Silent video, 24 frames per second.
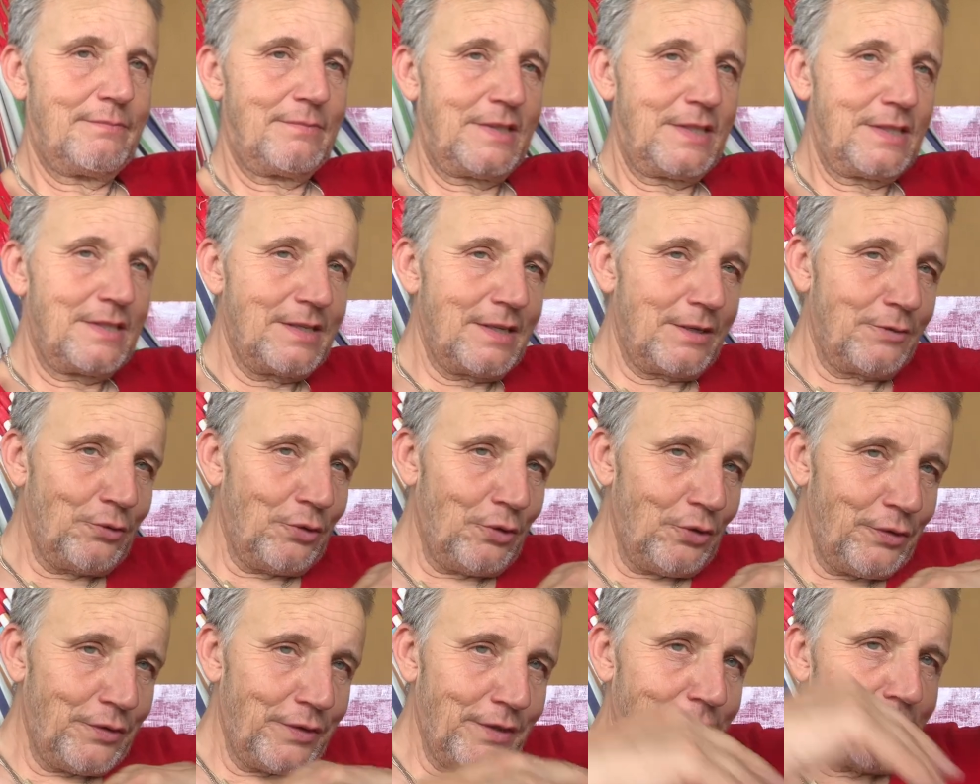these are
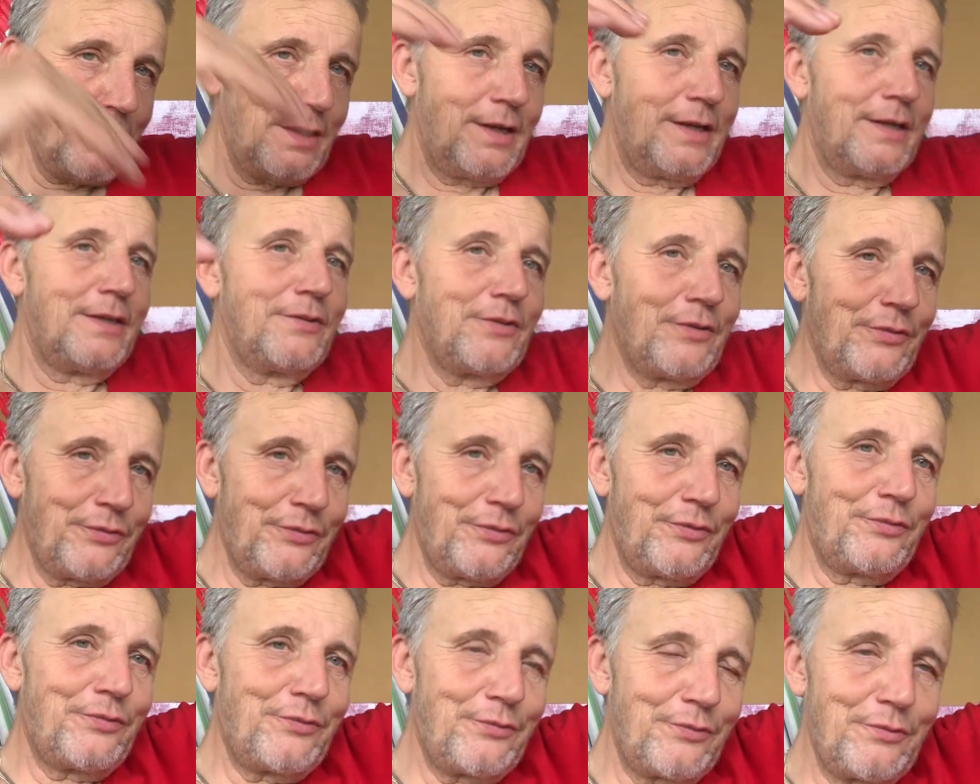all the kind of
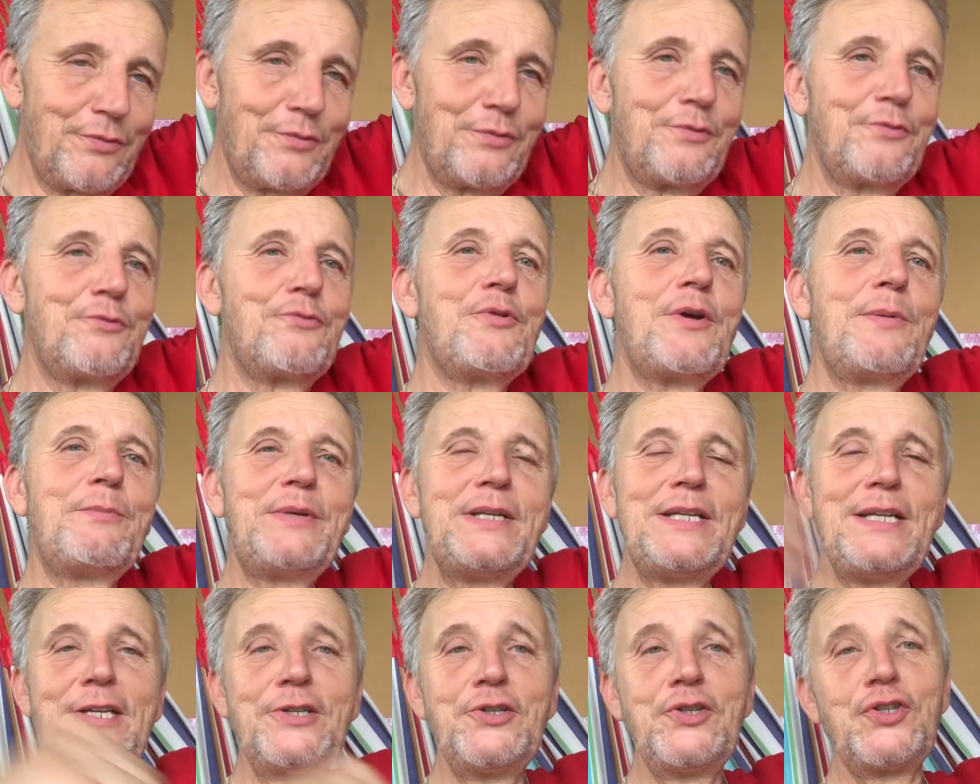
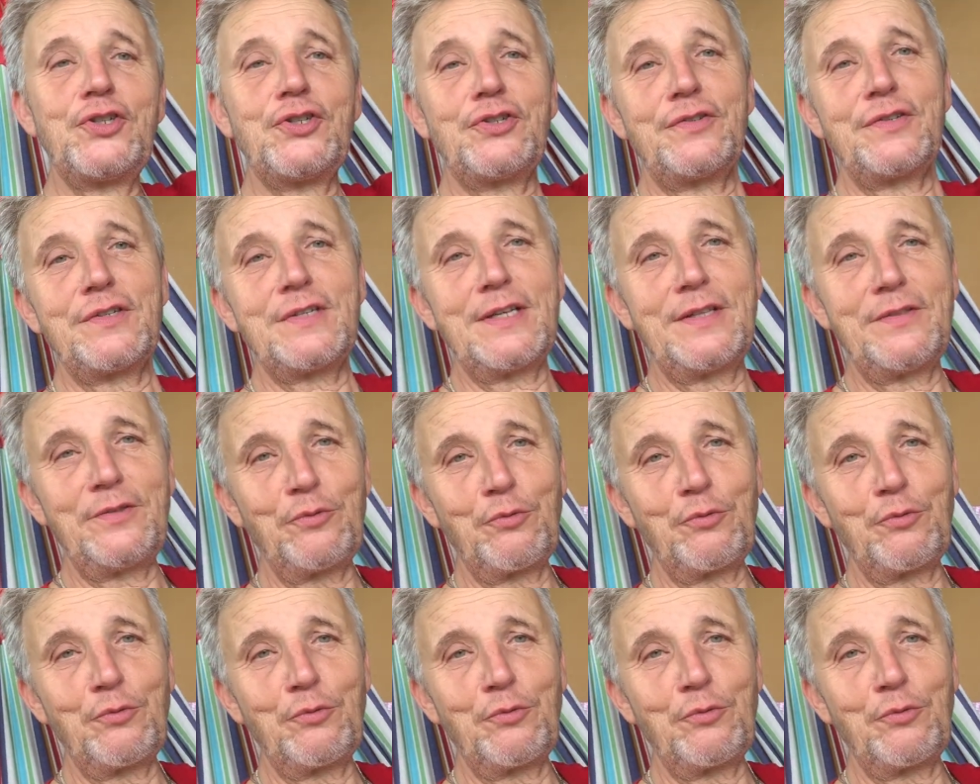reminiscences and